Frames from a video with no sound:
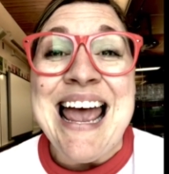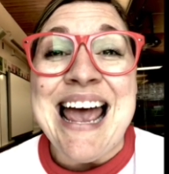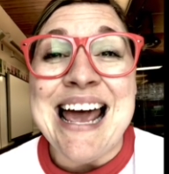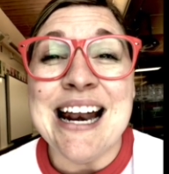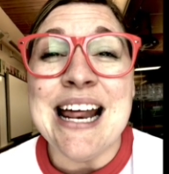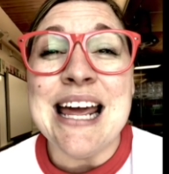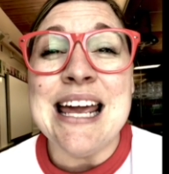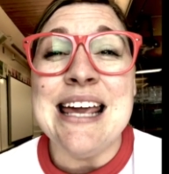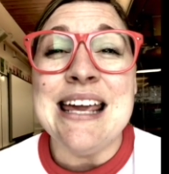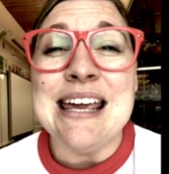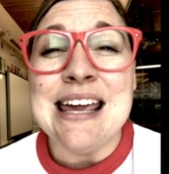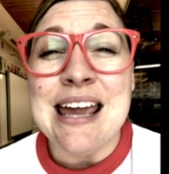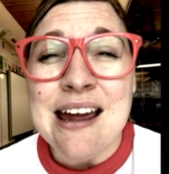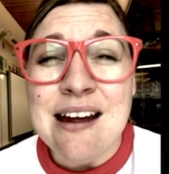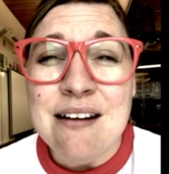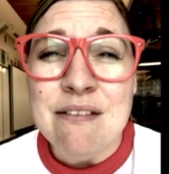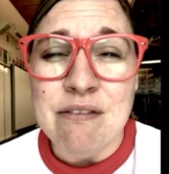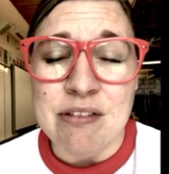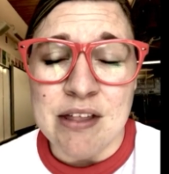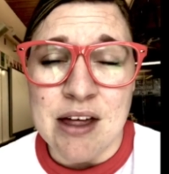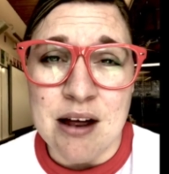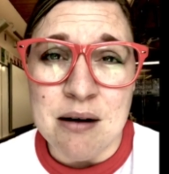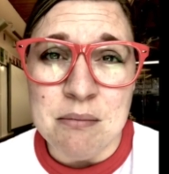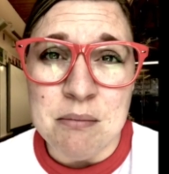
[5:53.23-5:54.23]
and I
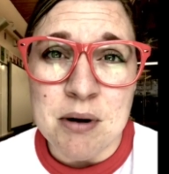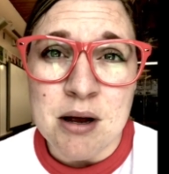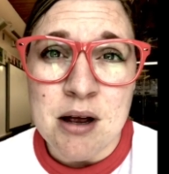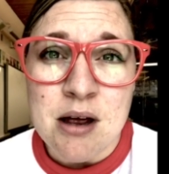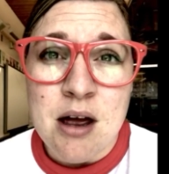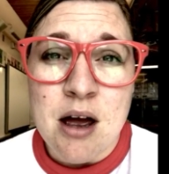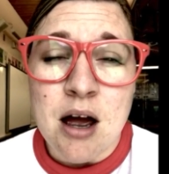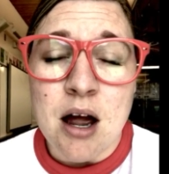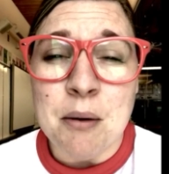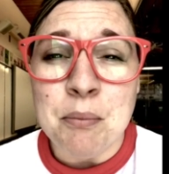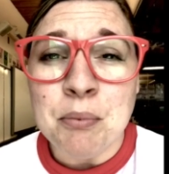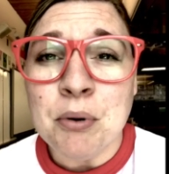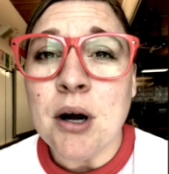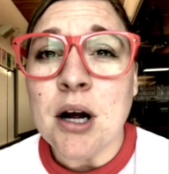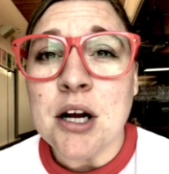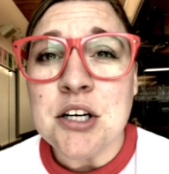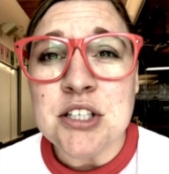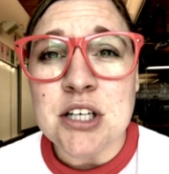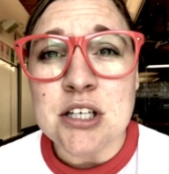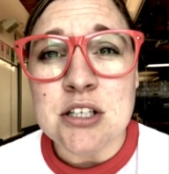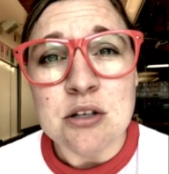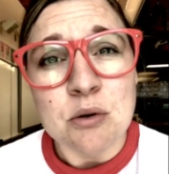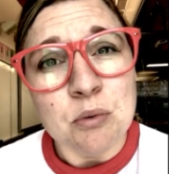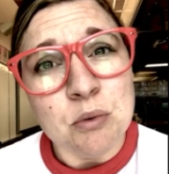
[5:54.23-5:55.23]
gave them a
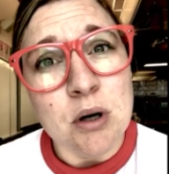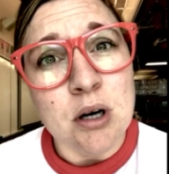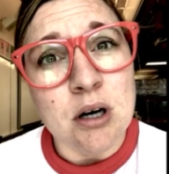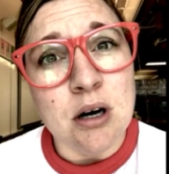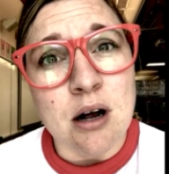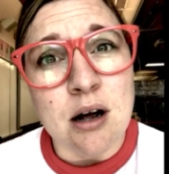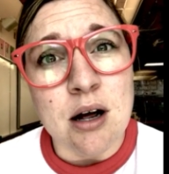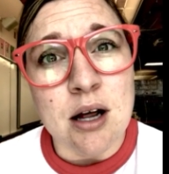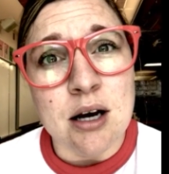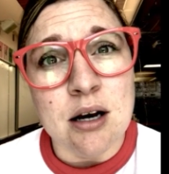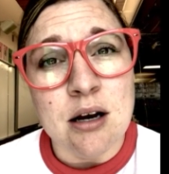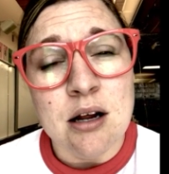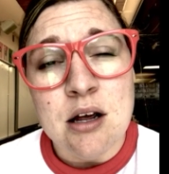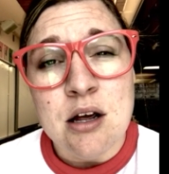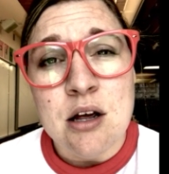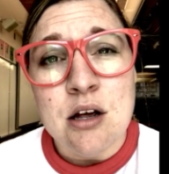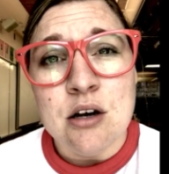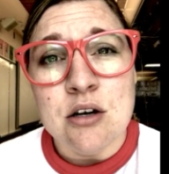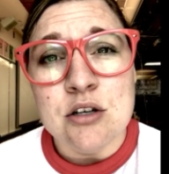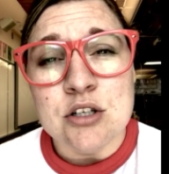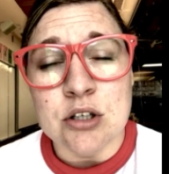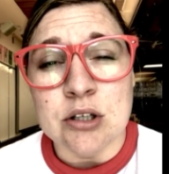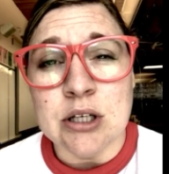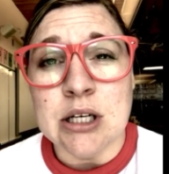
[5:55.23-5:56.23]
project to work on
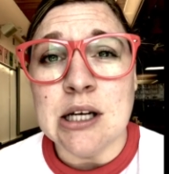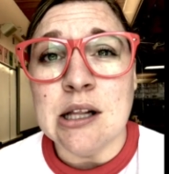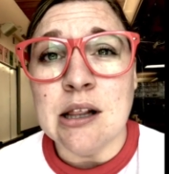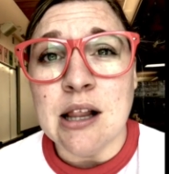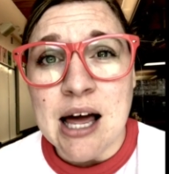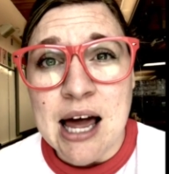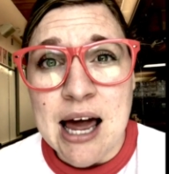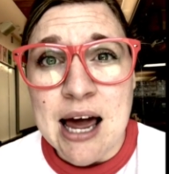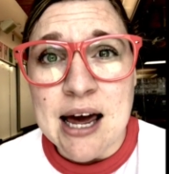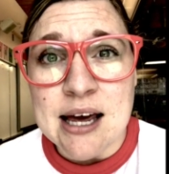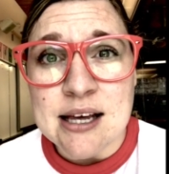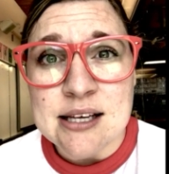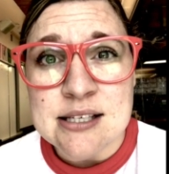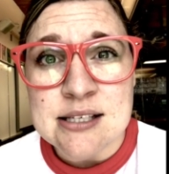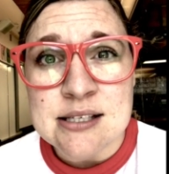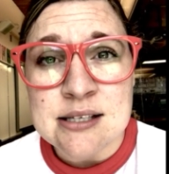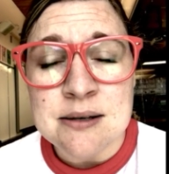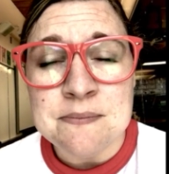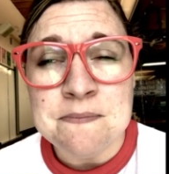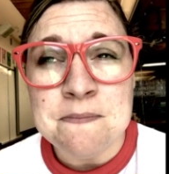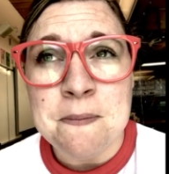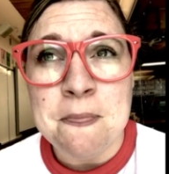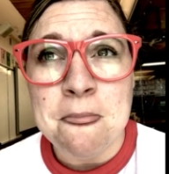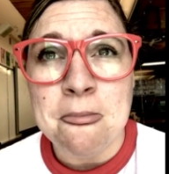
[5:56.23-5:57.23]
during class.